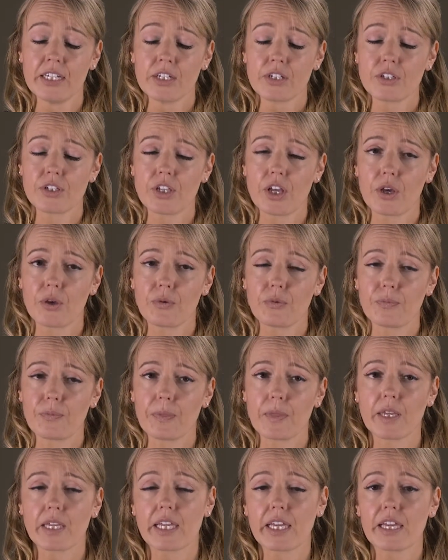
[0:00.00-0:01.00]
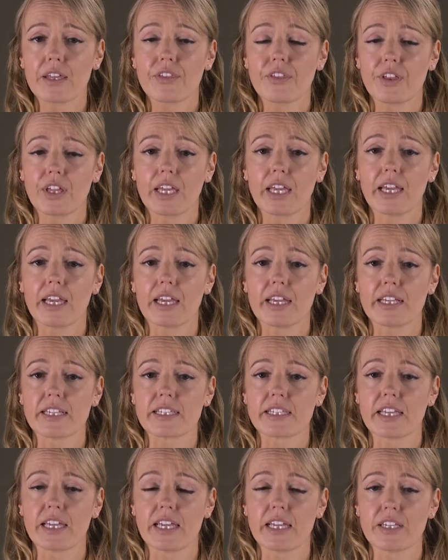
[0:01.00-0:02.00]
So the key thing
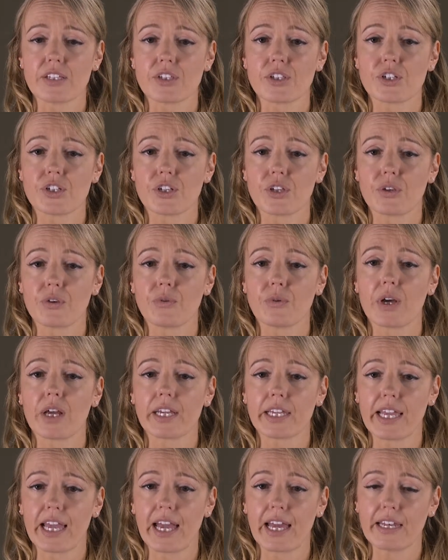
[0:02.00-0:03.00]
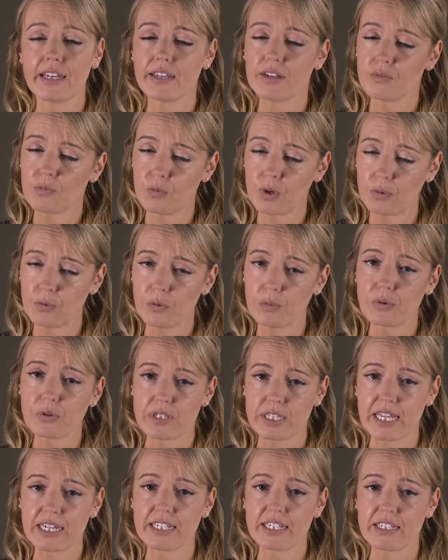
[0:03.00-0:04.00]
is to, again, we will
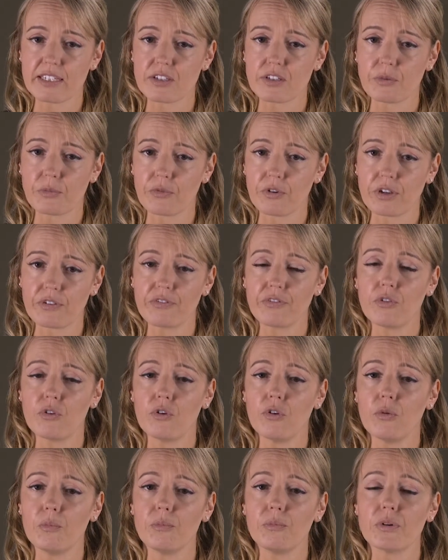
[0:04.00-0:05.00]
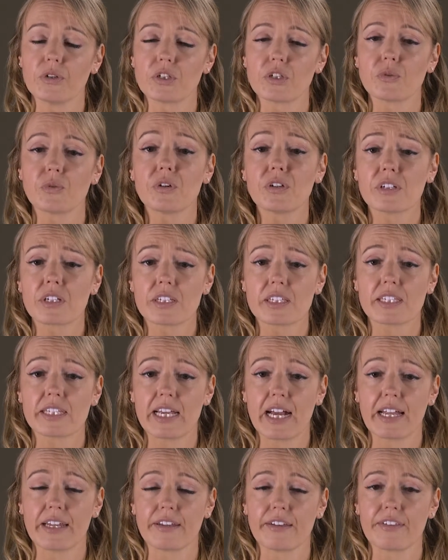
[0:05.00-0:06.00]
present in summary form, but to
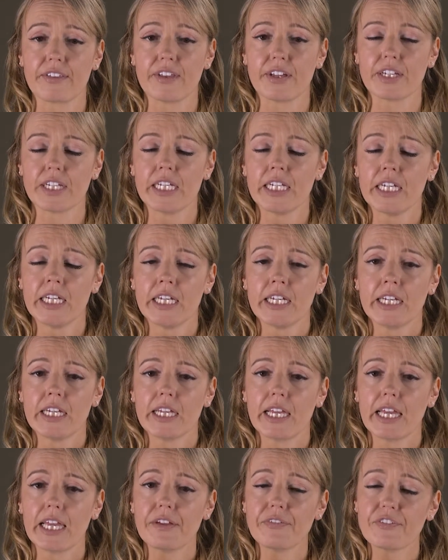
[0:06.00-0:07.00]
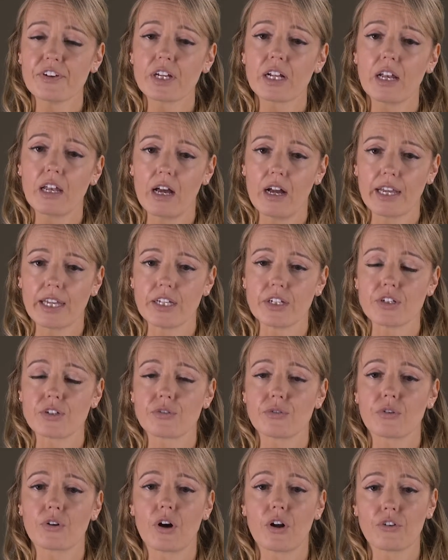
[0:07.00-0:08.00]
understand that if a client
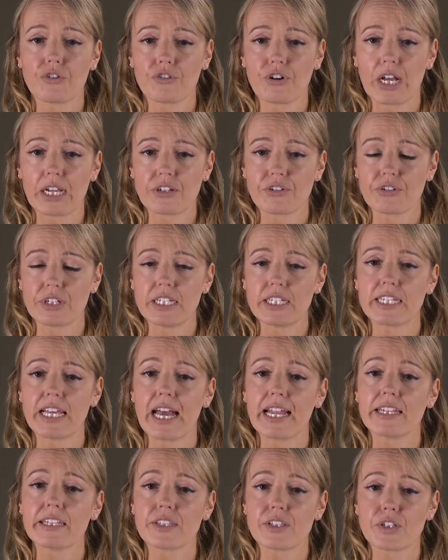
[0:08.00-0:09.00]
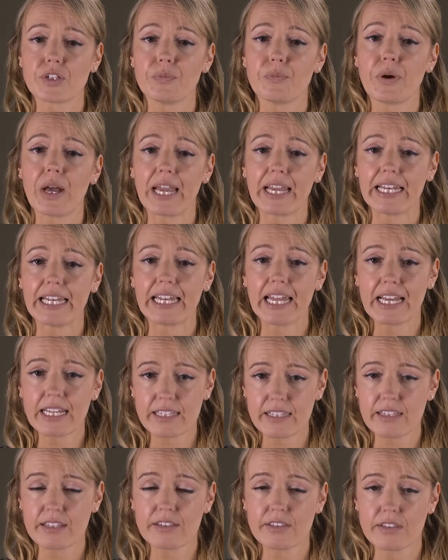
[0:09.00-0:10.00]
or contractor intends to pay
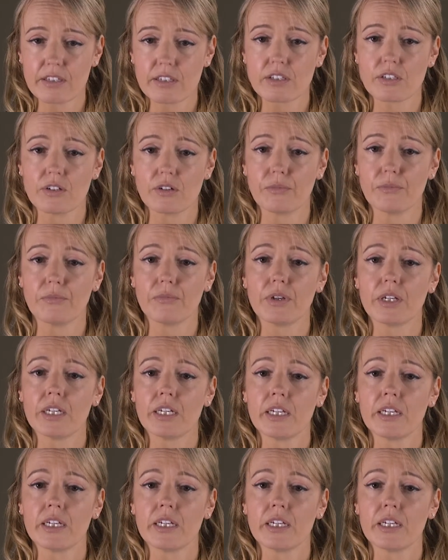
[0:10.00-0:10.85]
less than the sum